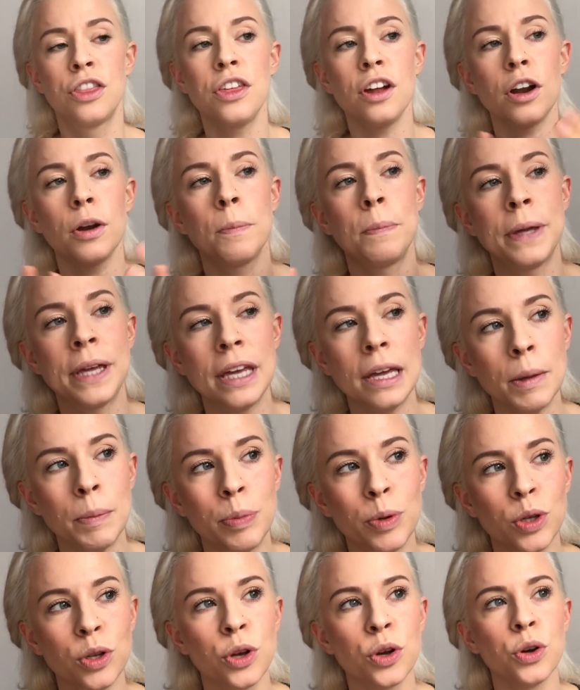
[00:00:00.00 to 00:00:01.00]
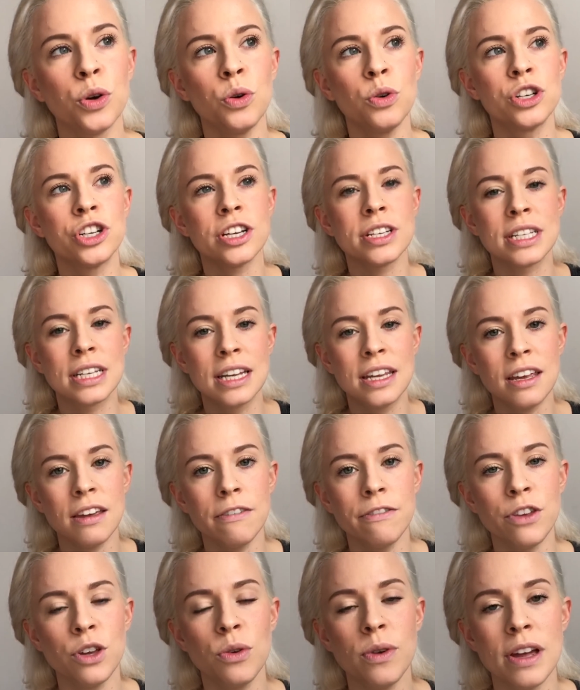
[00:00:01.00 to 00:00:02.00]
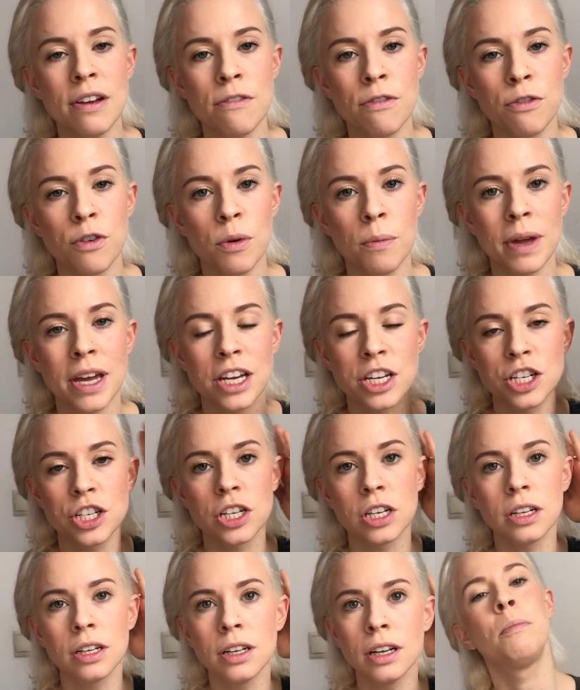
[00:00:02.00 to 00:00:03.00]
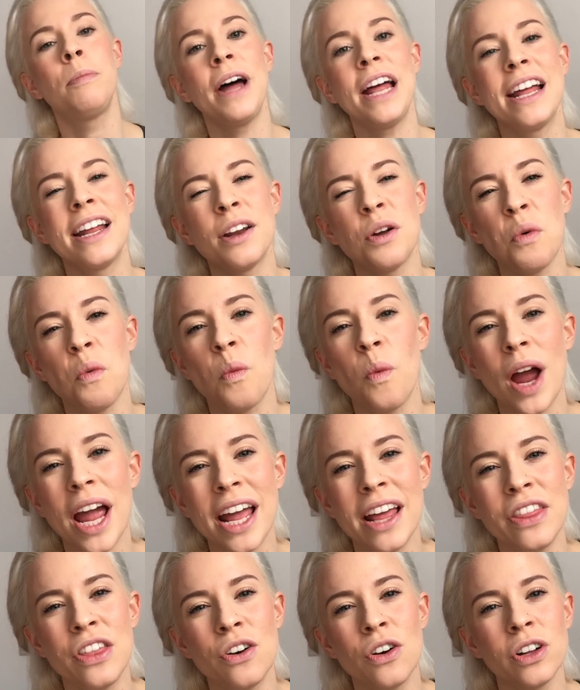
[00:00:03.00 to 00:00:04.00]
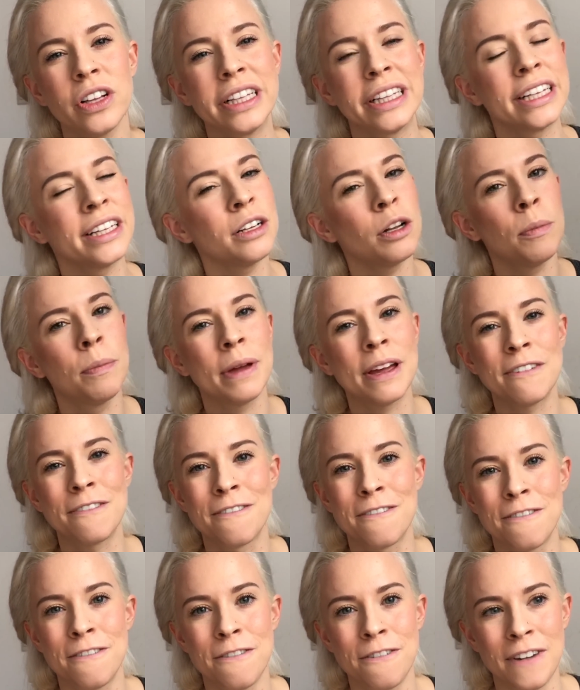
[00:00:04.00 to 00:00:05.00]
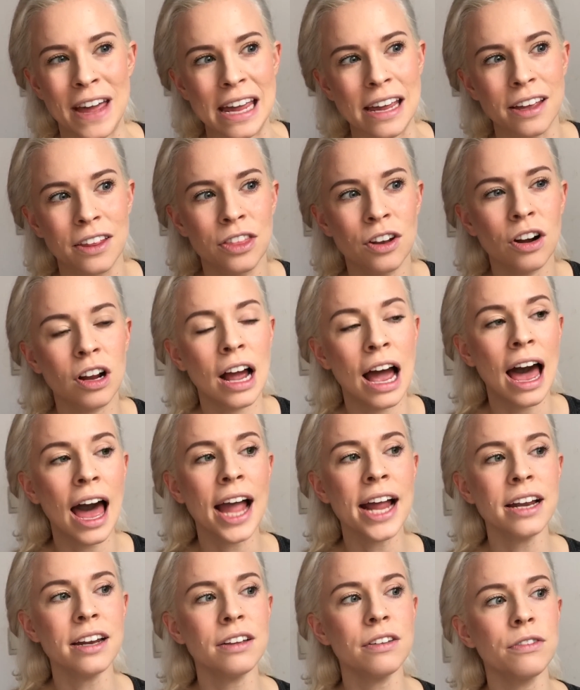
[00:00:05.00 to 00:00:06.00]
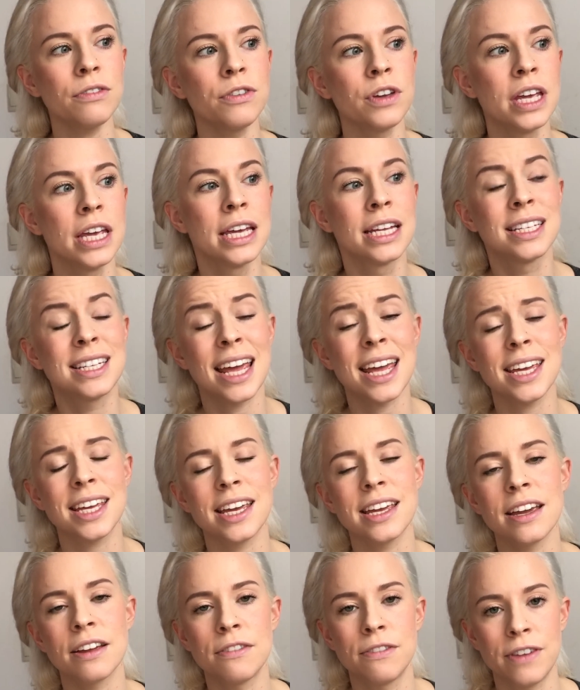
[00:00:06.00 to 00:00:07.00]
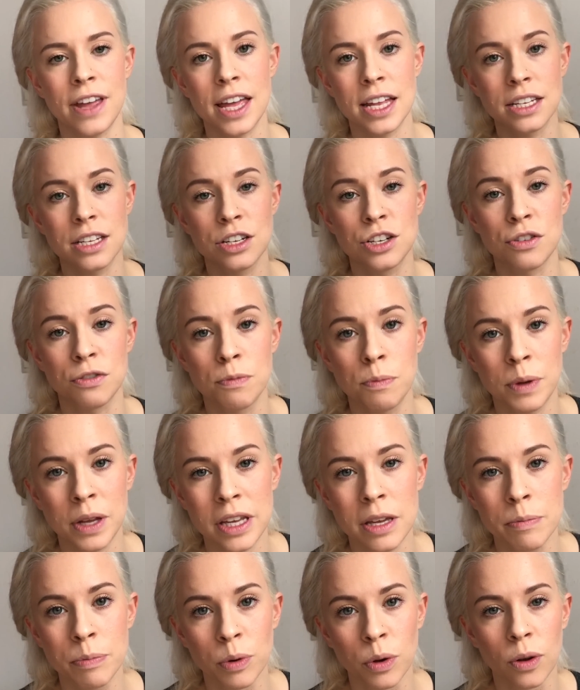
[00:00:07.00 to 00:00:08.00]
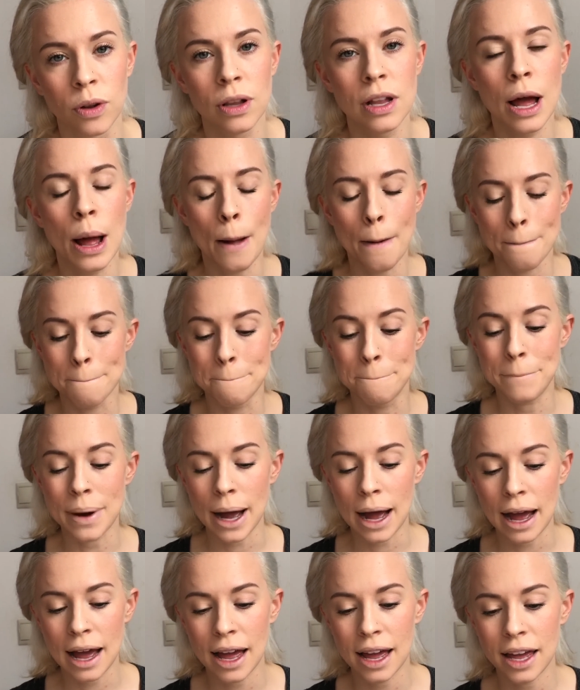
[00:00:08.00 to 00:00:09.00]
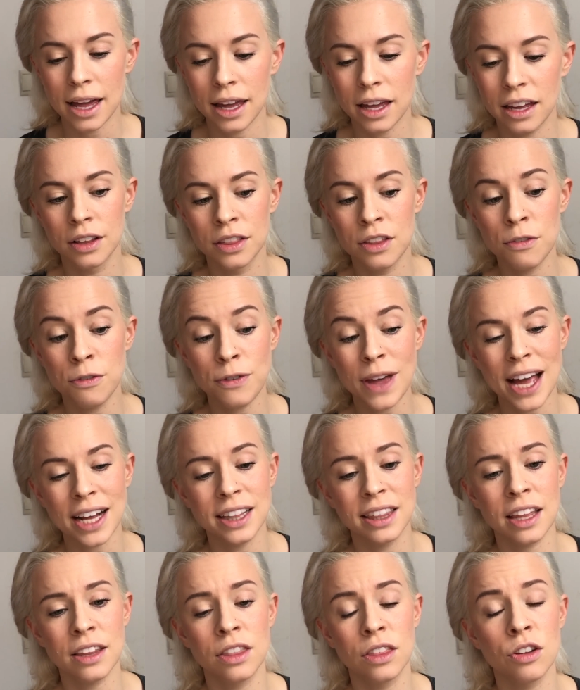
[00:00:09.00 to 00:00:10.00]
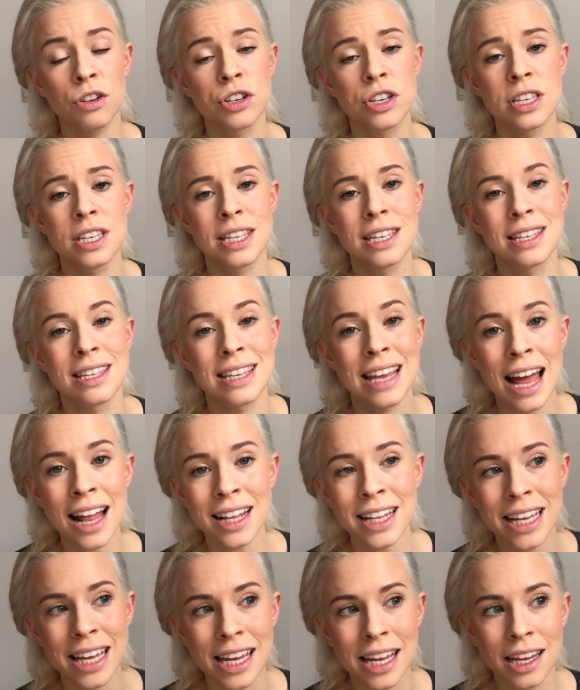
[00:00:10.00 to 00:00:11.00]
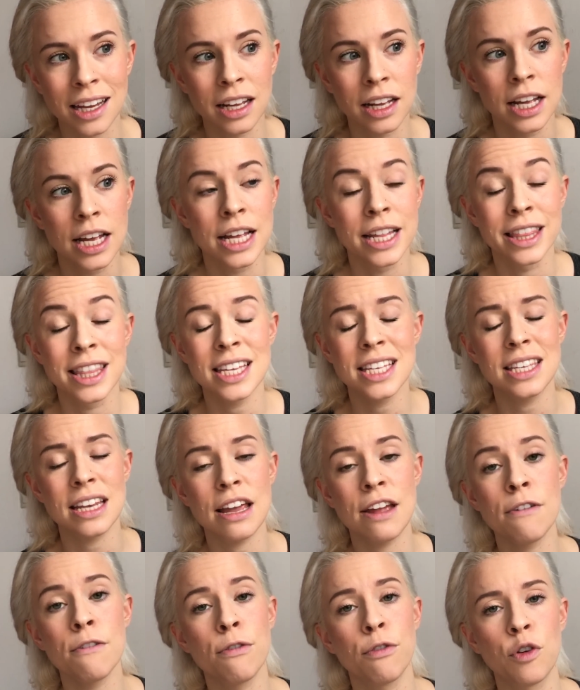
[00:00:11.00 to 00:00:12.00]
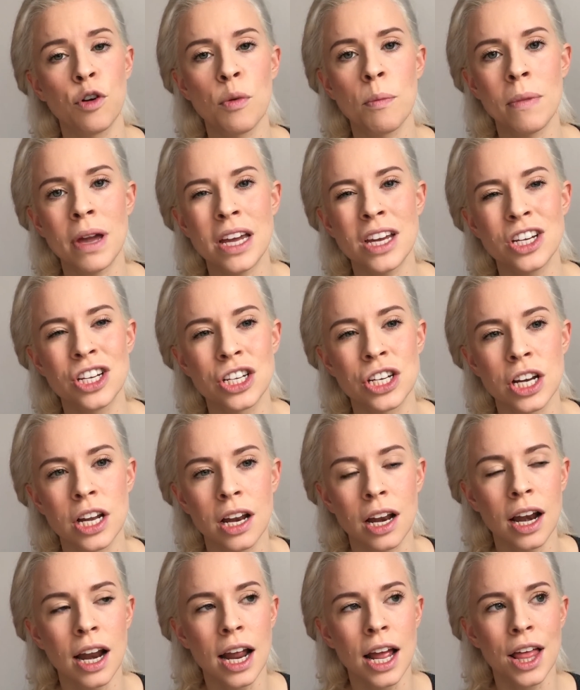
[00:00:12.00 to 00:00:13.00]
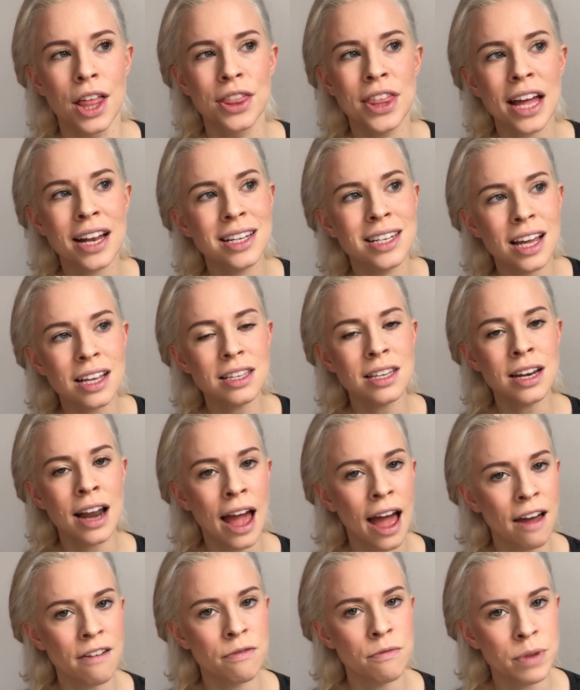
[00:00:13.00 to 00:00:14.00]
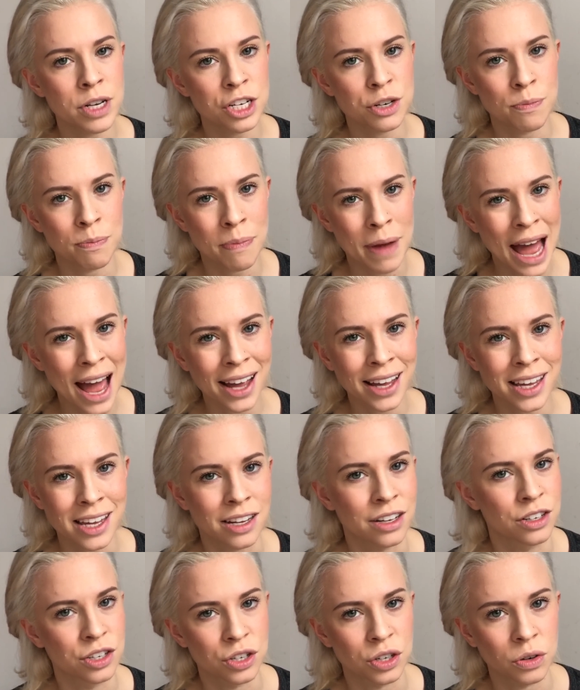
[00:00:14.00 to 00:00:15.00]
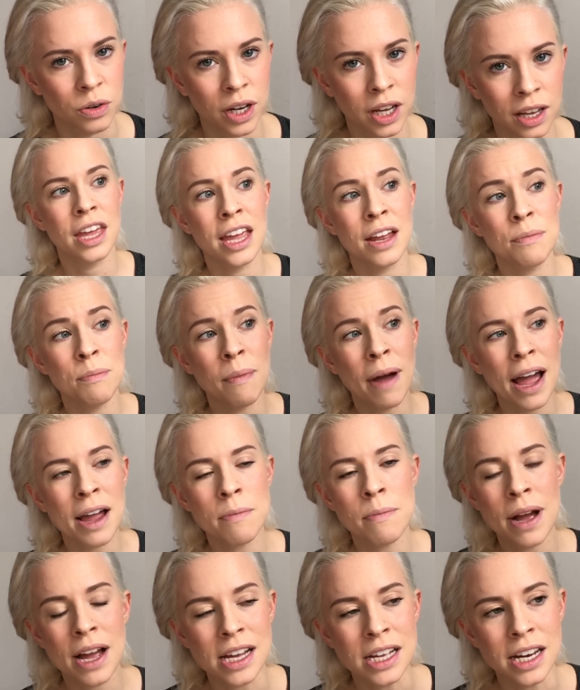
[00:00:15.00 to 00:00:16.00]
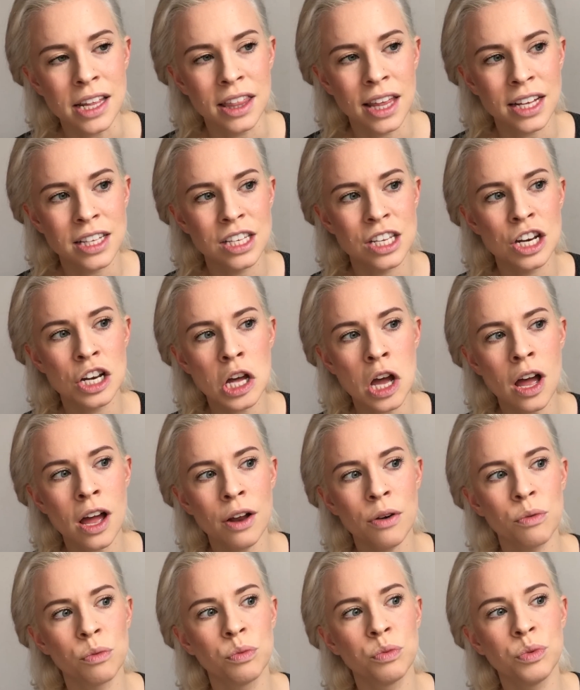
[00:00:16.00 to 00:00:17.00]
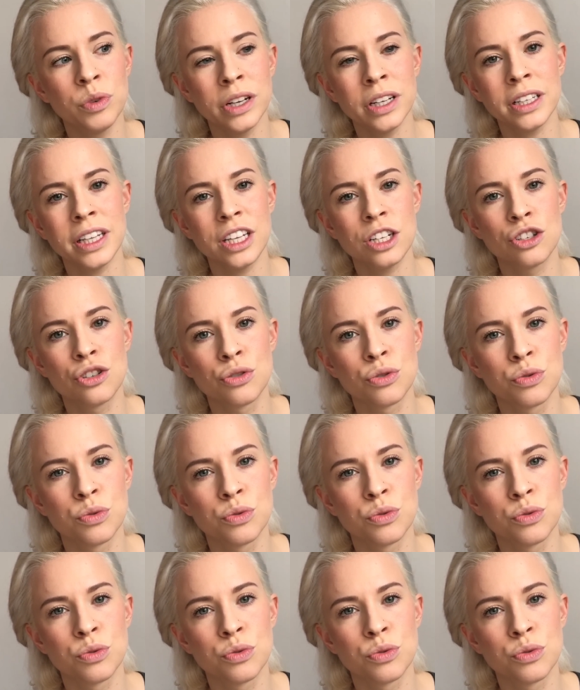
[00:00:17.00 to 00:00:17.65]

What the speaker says: They're people who just give you information, but in a way they're a little bit fake. They're kind of taking advantage of people by the fact that they're selling this information that doesn't have much backing to it. In my mind, that's not really